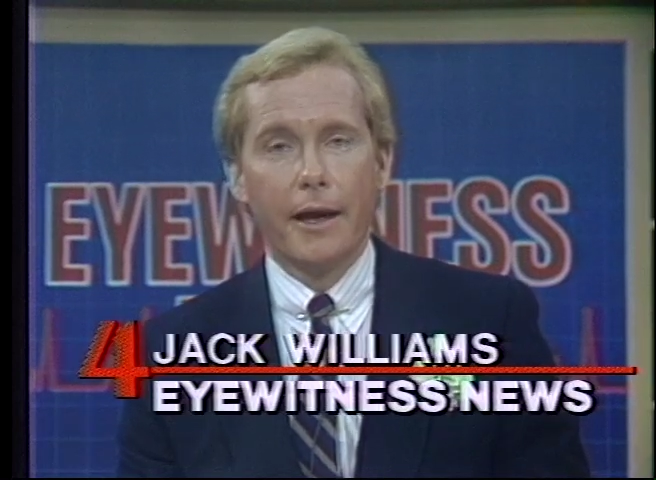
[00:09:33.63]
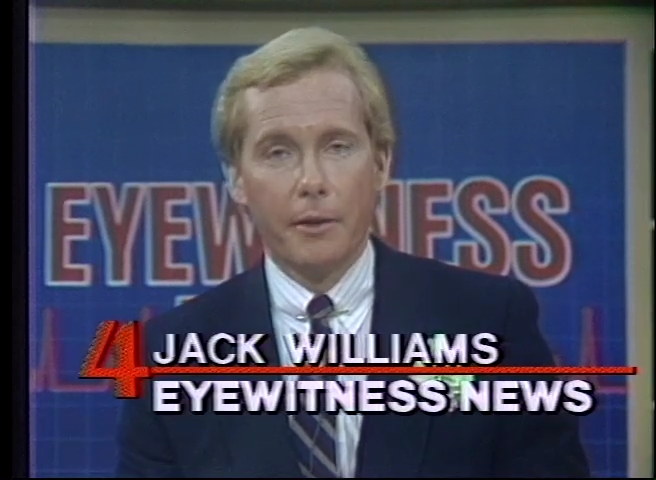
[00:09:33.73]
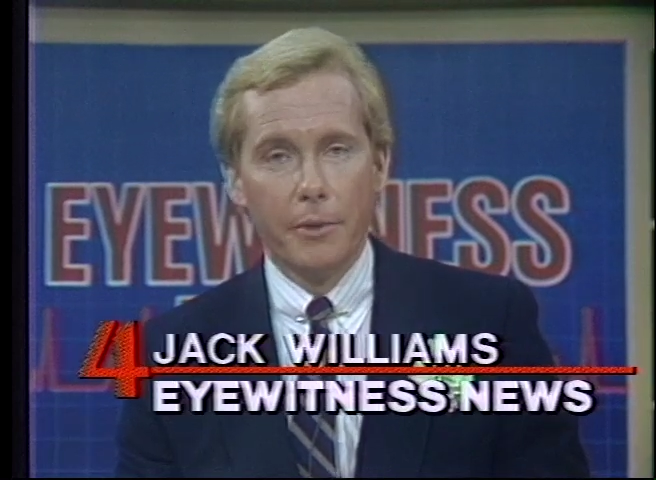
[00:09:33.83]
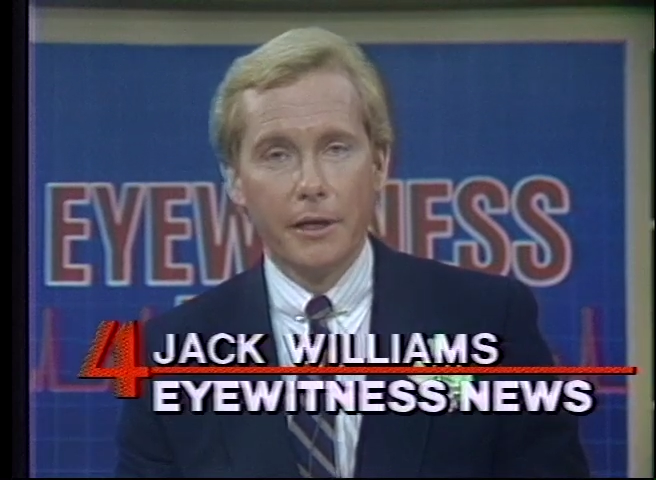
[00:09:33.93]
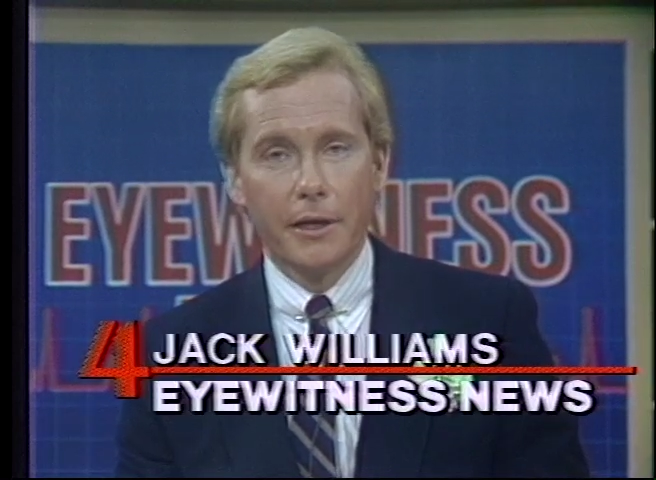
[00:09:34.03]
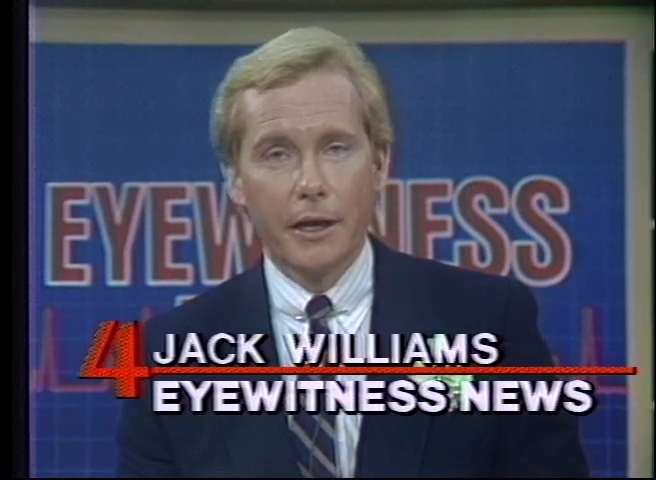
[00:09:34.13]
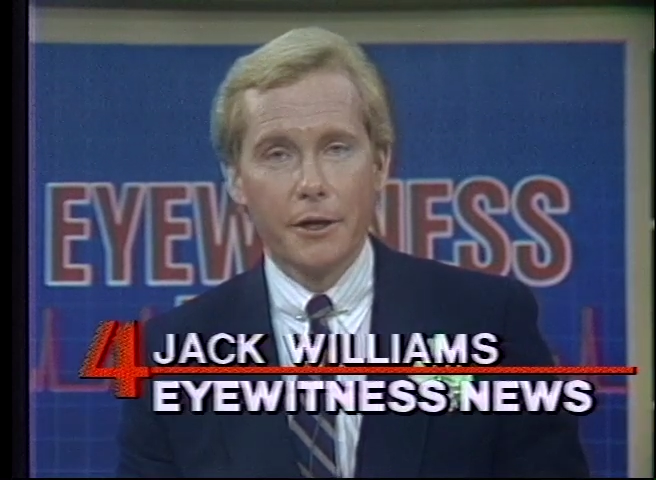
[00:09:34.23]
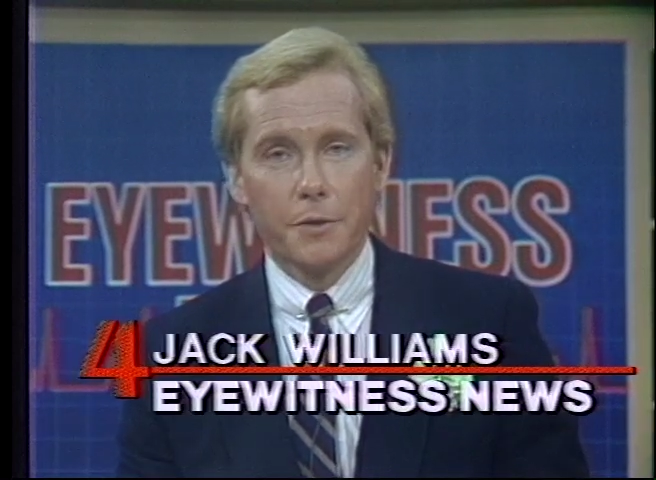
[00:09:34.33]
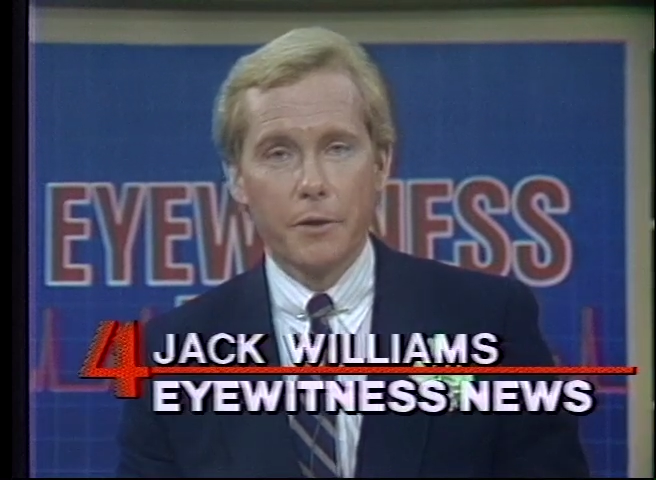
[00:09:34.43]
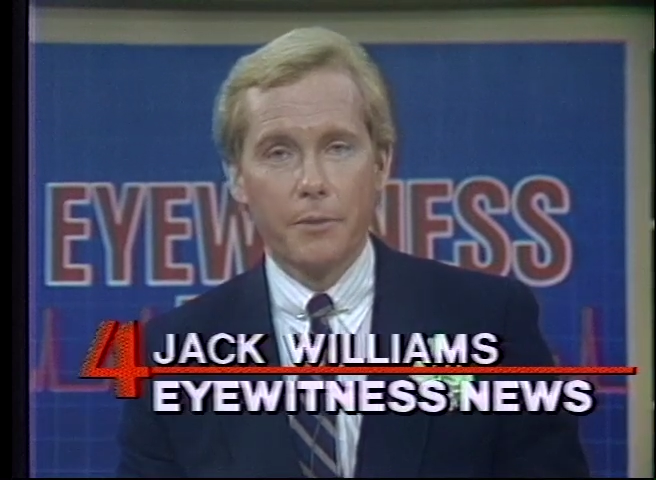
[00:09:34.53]
and a million
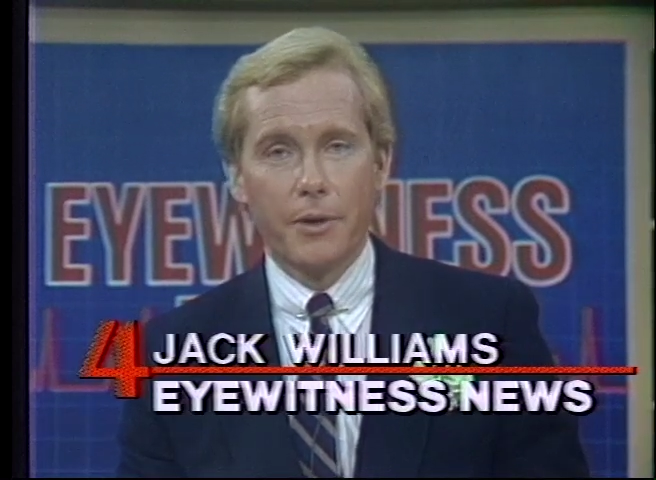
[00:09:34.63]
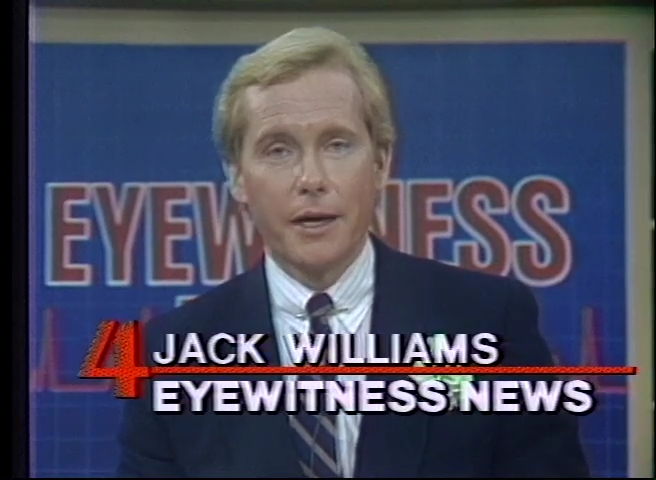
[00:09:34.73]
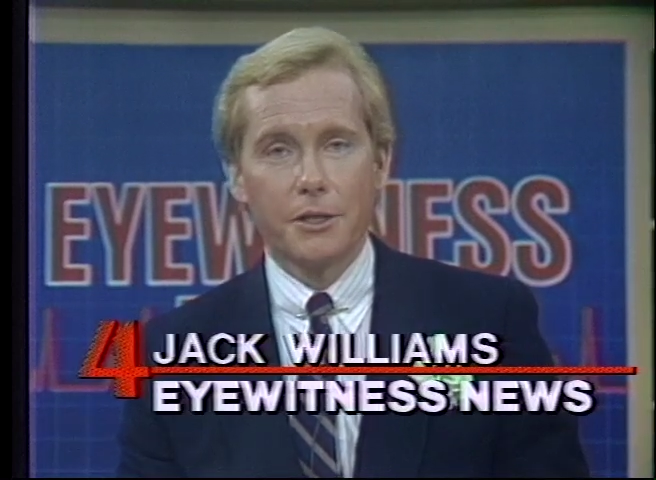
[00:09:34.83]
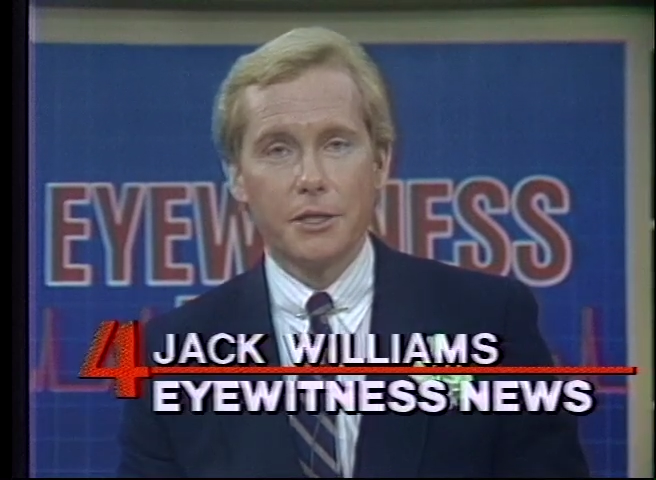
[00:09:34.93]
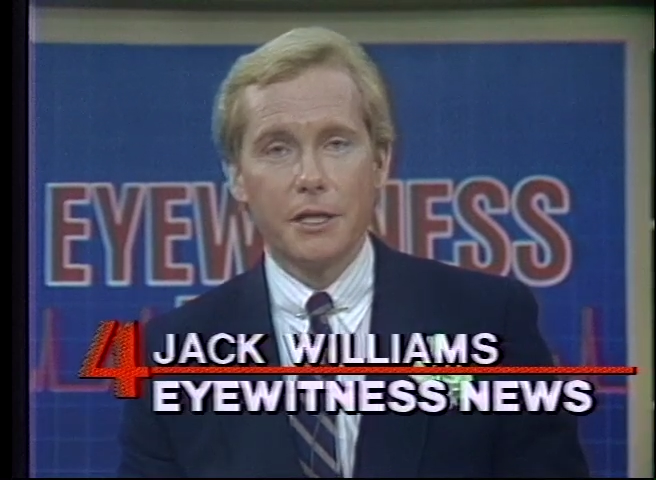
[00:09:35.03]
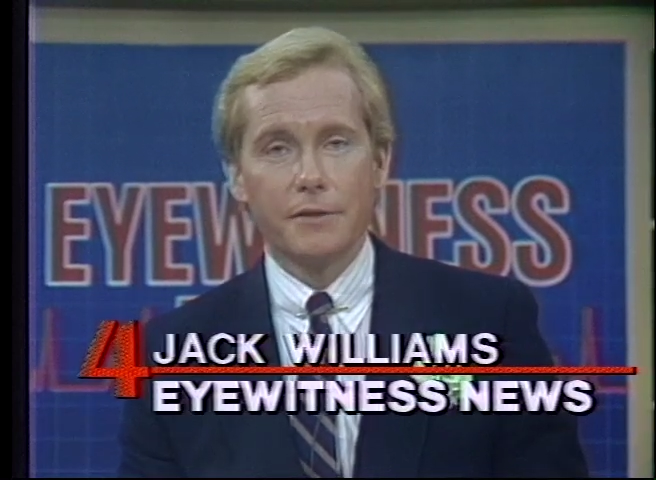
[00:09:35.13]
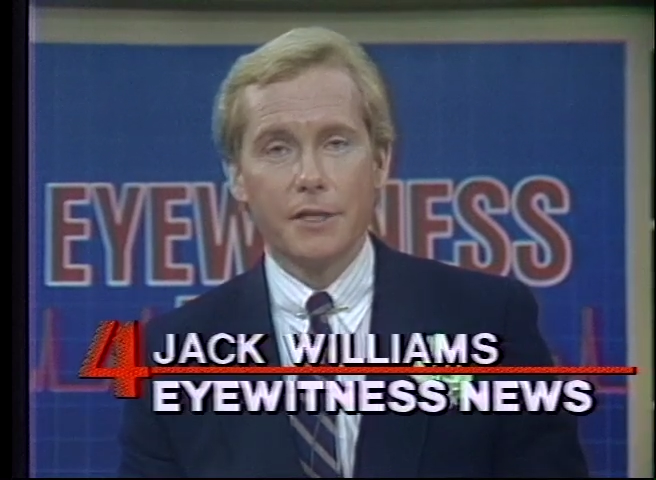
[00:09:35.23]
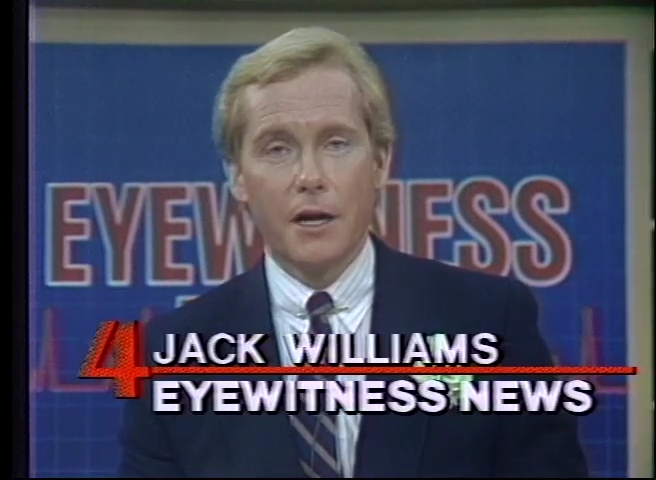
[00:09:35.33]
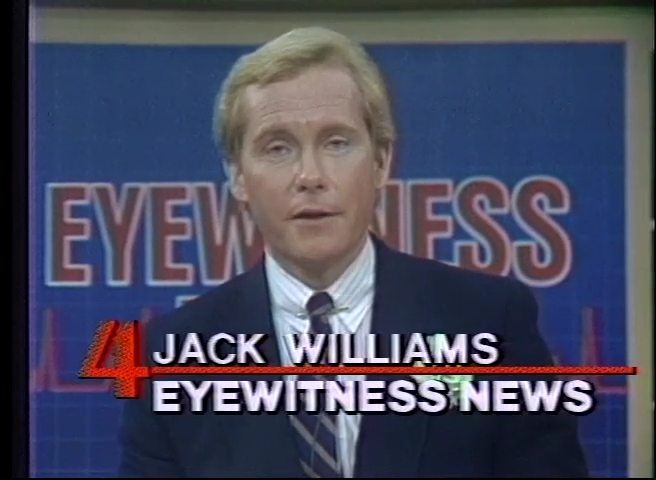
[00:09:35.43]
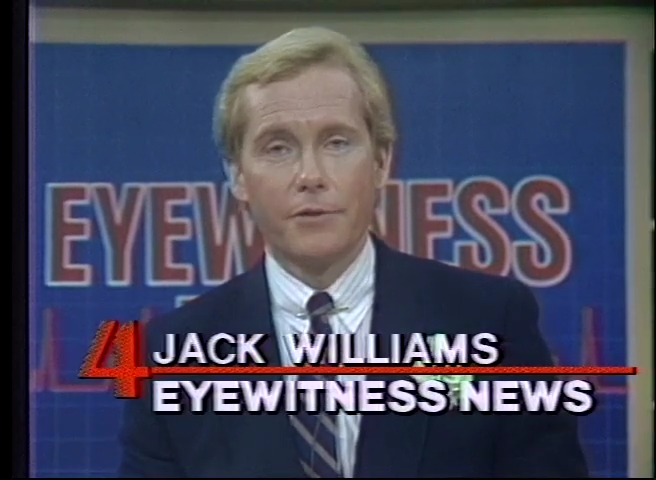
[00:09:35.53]
dollars worth of pot
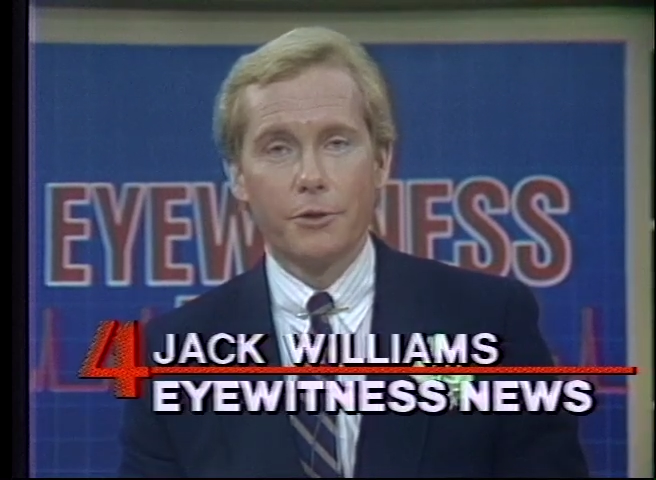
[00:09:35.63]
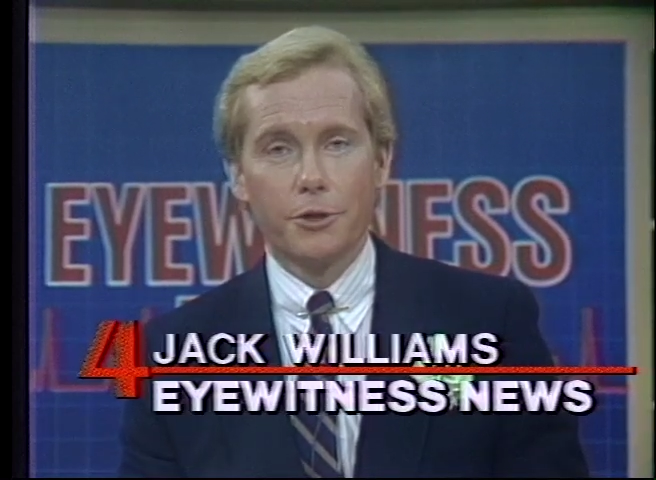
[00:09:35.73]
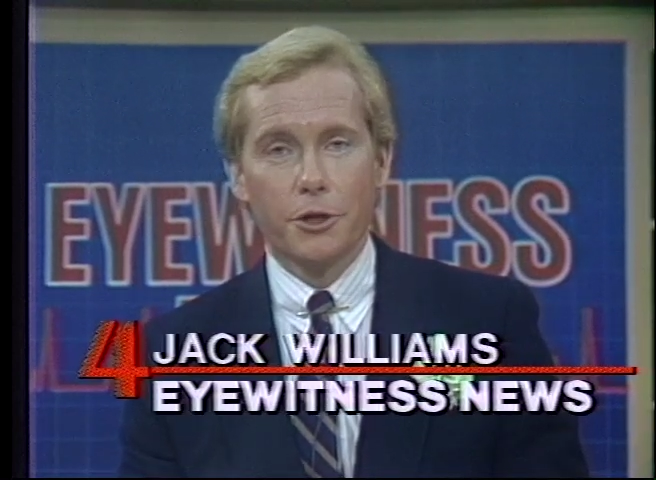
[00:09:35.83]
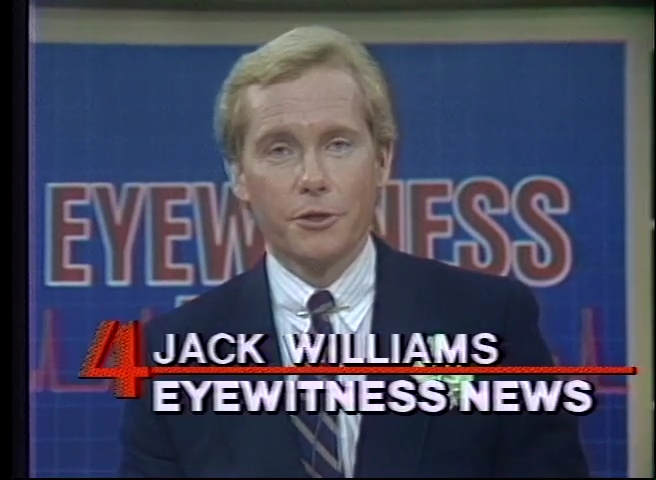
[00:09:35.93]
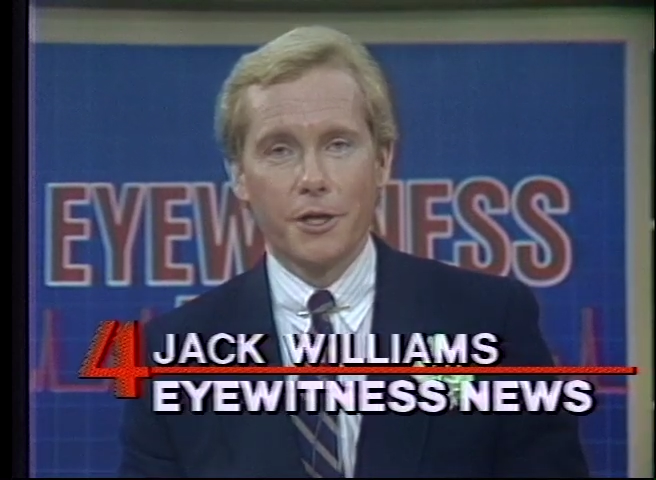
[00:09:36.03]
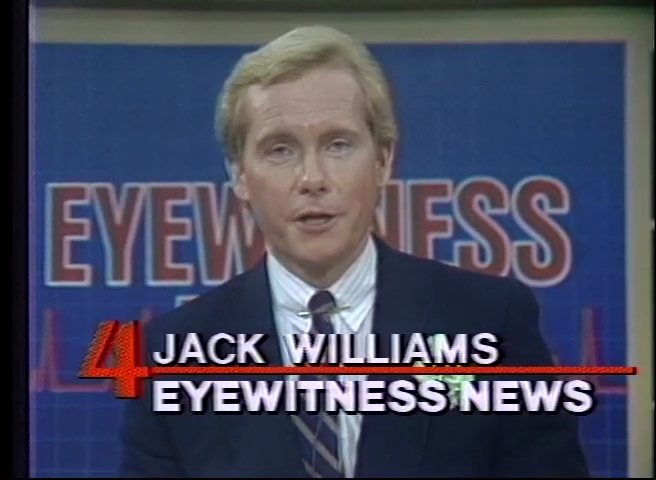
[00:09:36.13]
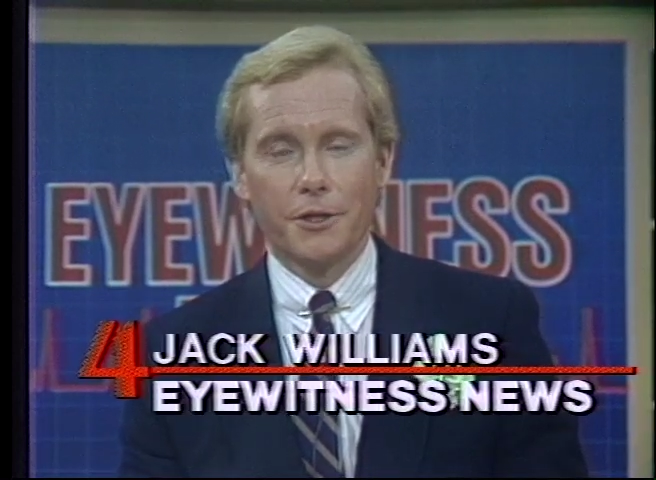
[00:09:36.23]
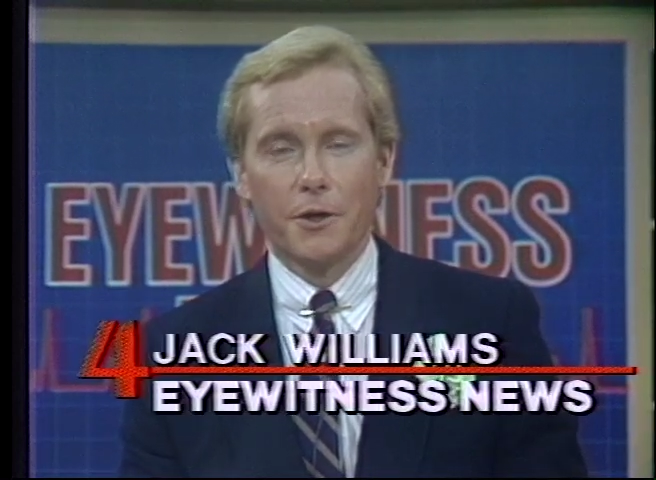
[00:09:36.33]
seized off New Jersey.